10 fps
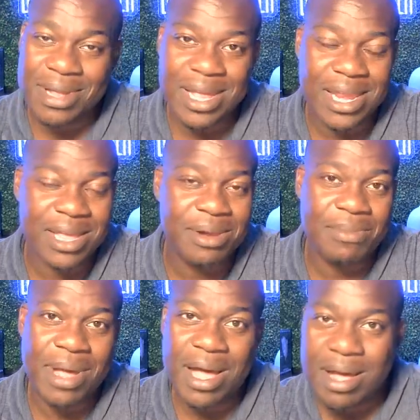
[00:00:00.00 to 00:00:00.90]
I got to get
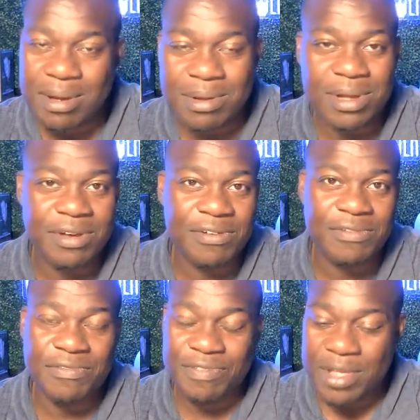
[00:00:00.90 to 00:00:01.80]
him out
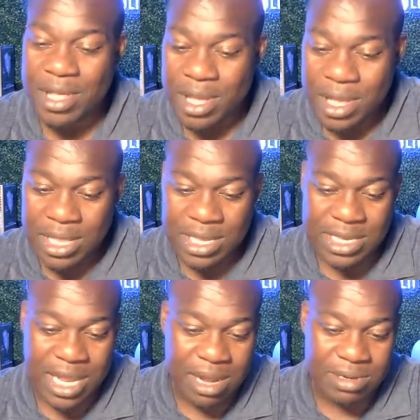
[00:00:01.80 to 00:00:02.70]
of
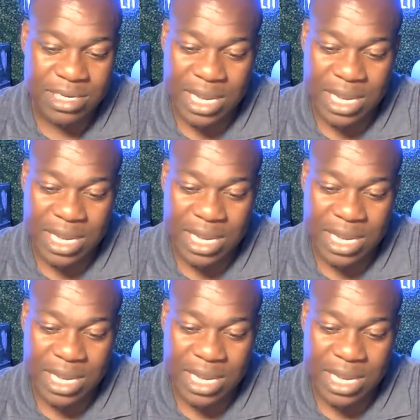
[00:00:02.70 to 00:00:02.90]
this house.